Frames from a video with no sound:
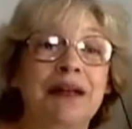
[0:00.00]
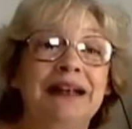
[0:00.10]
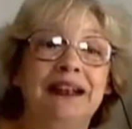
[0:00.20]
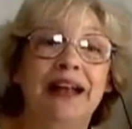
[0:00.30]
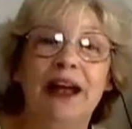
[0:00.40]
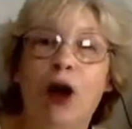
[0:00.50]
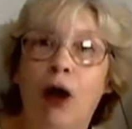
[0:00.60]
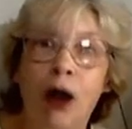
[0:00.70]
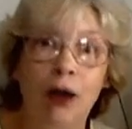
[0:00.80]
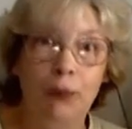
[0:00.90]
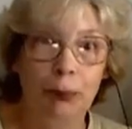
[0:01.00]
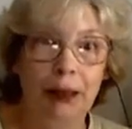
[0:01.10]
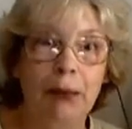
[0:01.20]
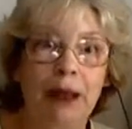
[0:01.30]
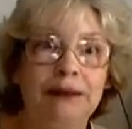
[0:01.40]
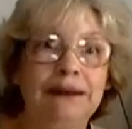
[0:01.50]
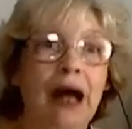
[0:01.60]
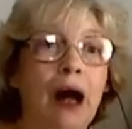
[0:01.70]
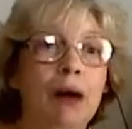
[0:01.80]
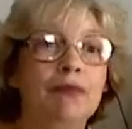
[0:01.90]
to lay all the blame on
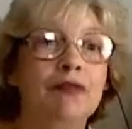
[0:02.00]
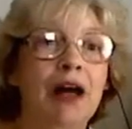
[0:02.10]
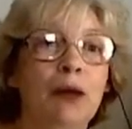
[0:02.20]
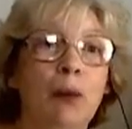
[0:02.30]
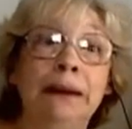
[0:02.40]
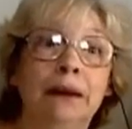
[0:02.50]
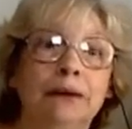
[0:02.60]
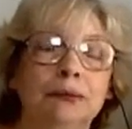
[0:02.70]
Dom Van Winkle.